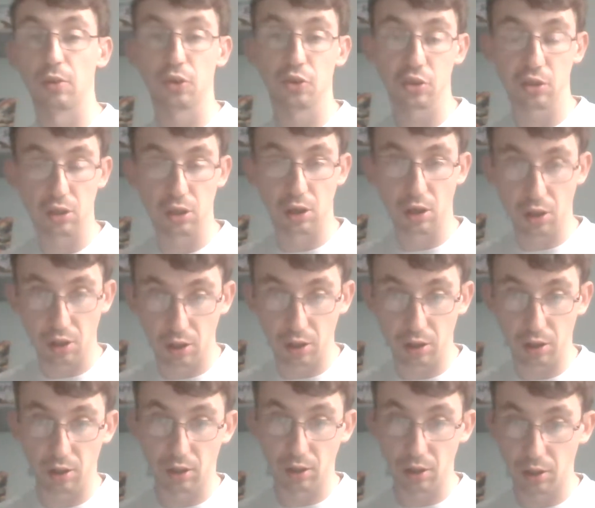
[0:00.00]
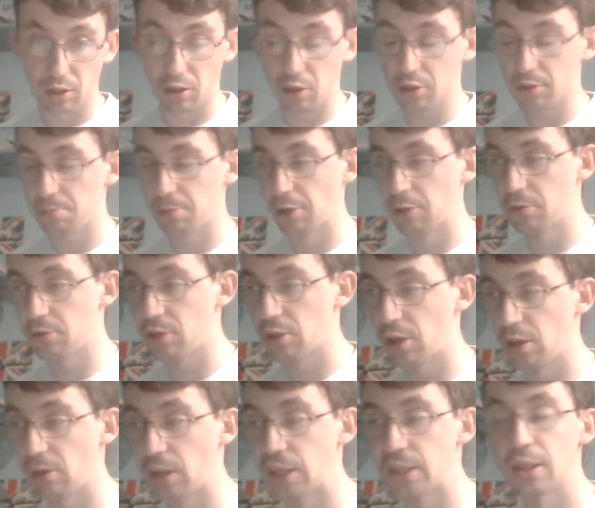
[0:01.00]
just like the last build
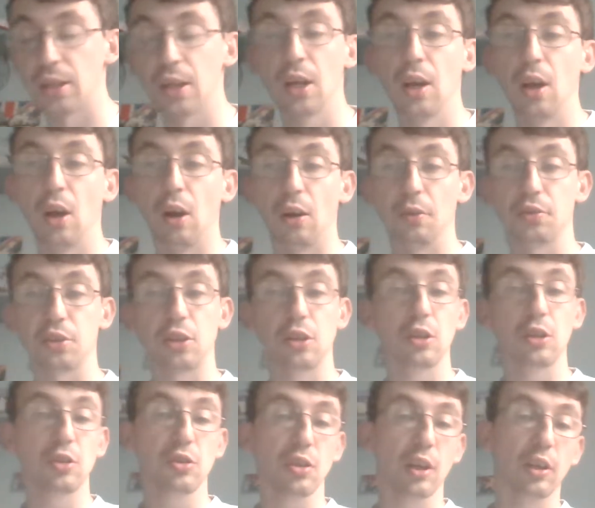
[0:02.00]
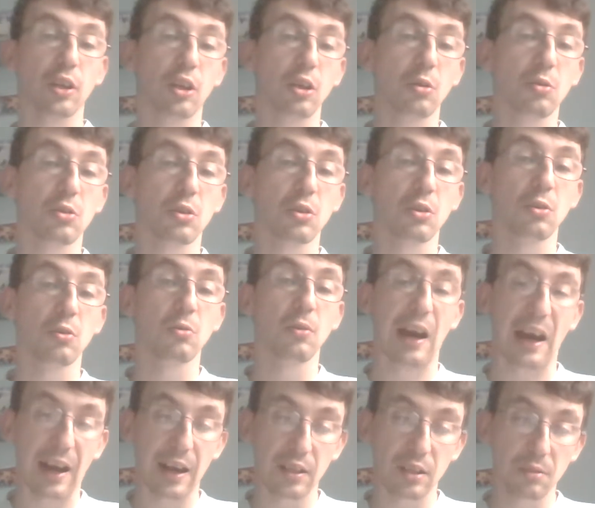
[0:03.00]
series. Obviously, huge thank you to
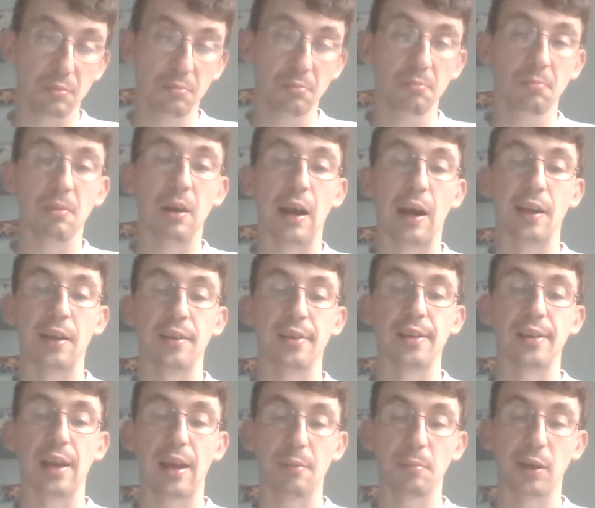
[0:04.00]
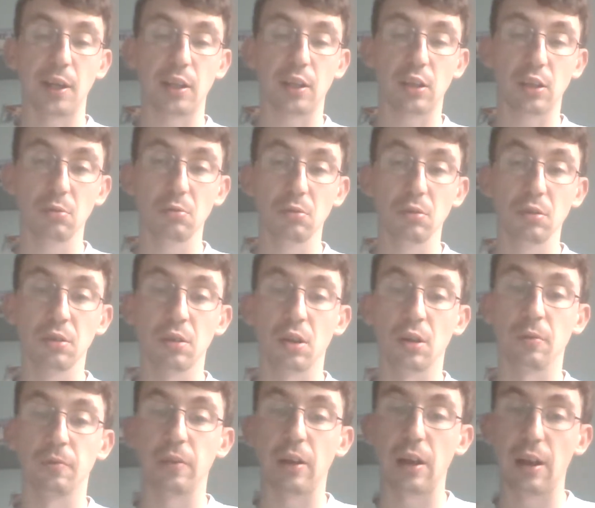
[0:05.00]
Adam and Emily Houghton
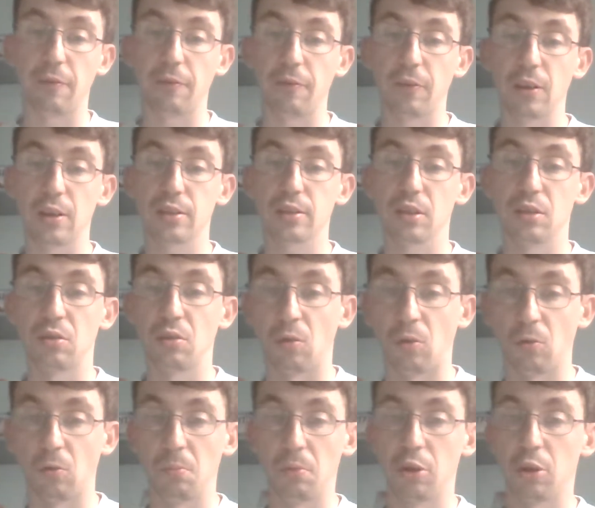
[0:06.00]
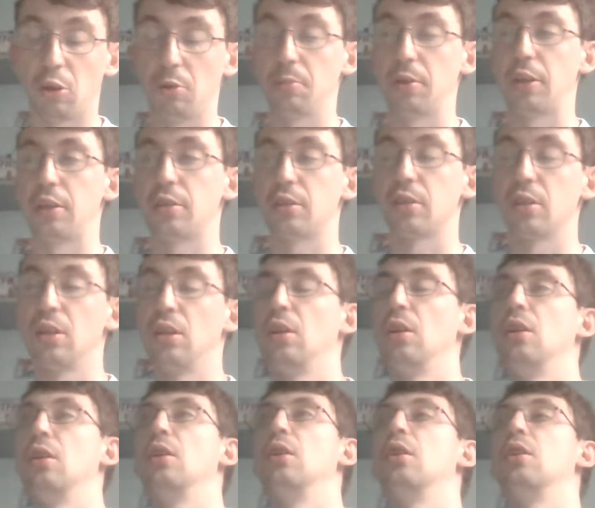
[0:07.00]
of Airfix and Hornby Hobbies,
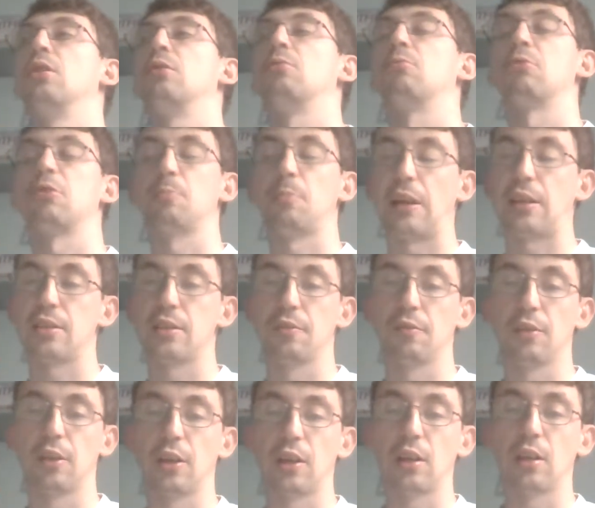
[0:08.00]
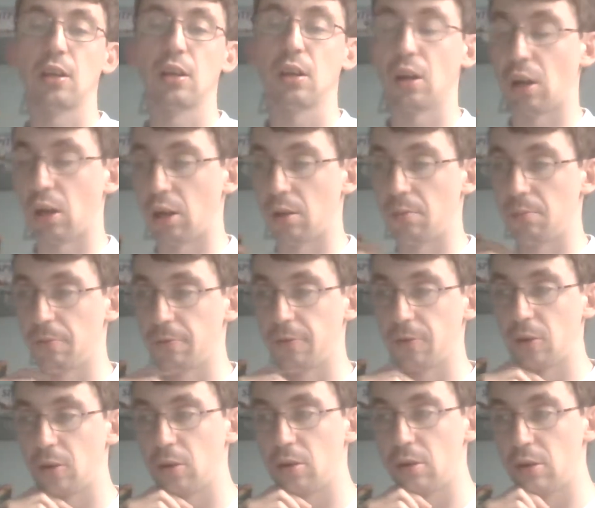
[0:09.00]
respectively,
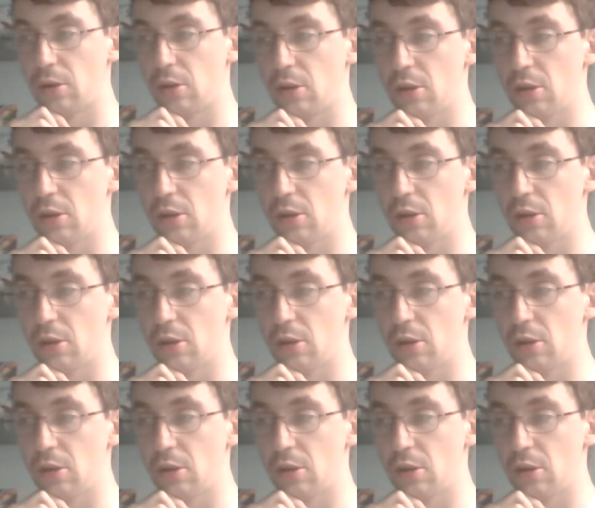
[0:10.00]
for